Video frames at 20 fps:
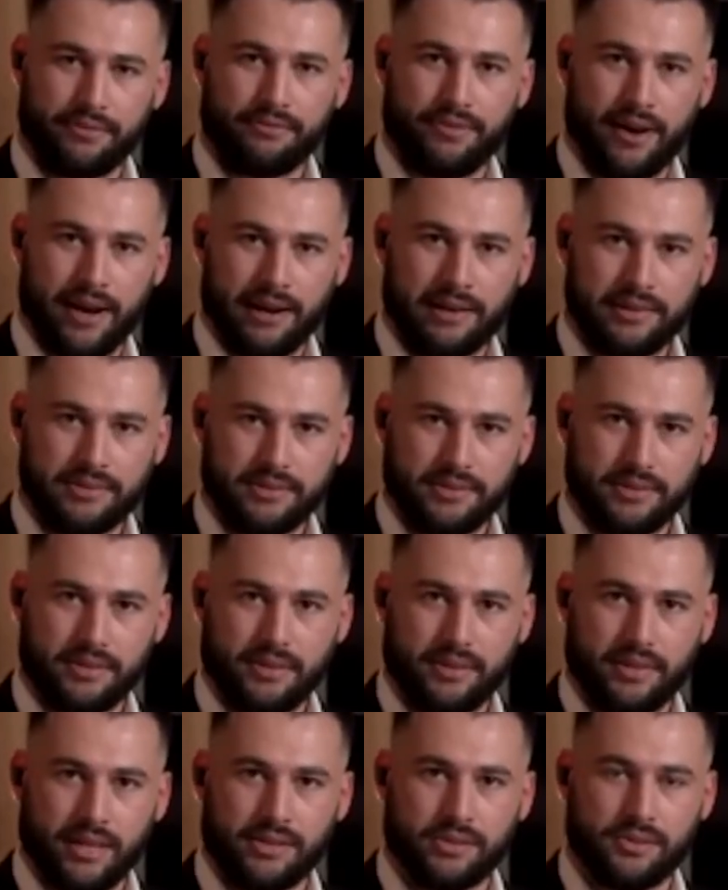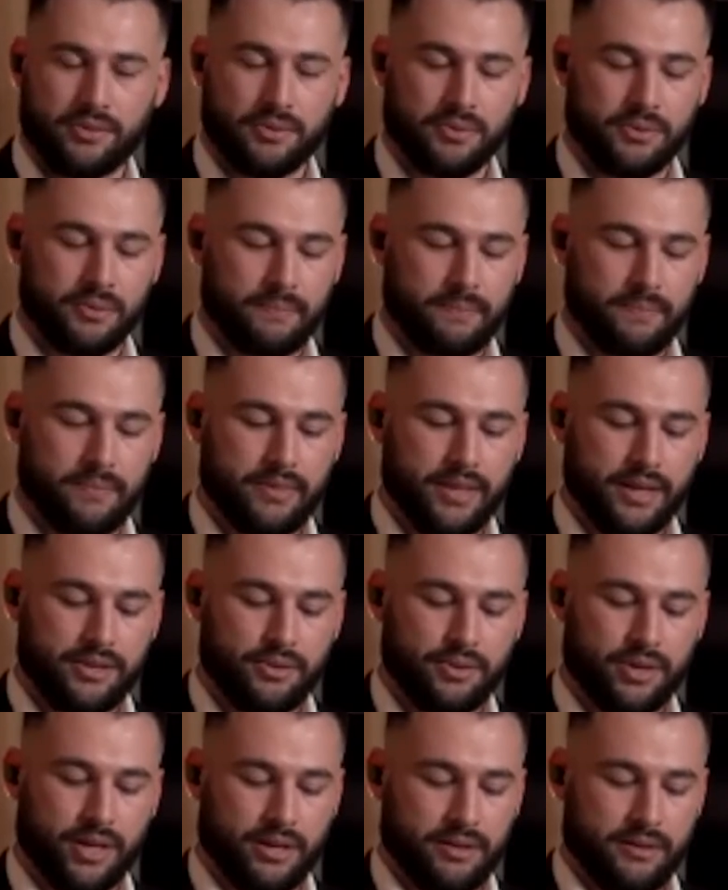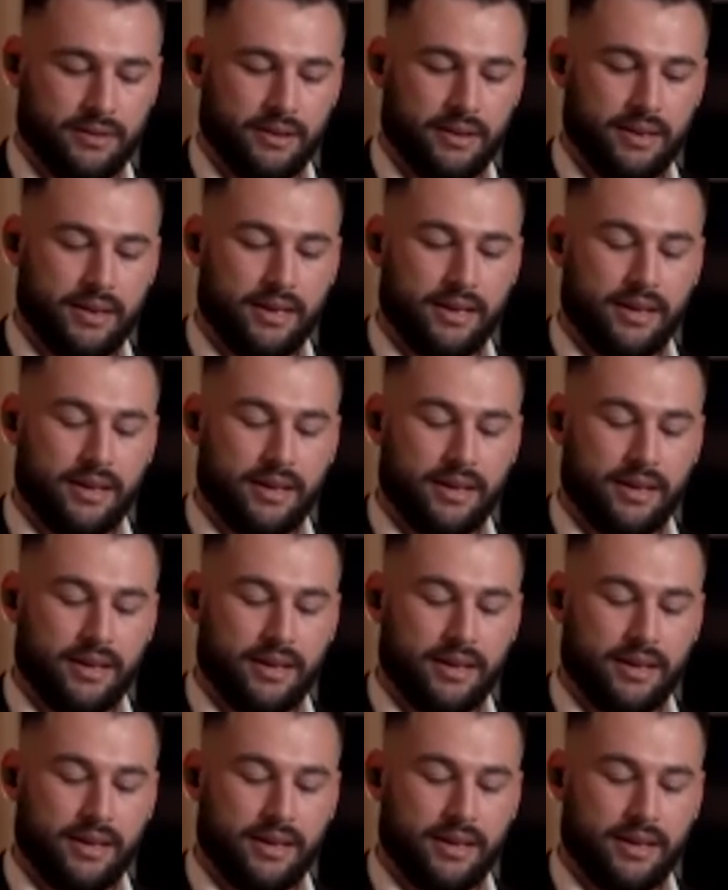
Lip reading: files that you can,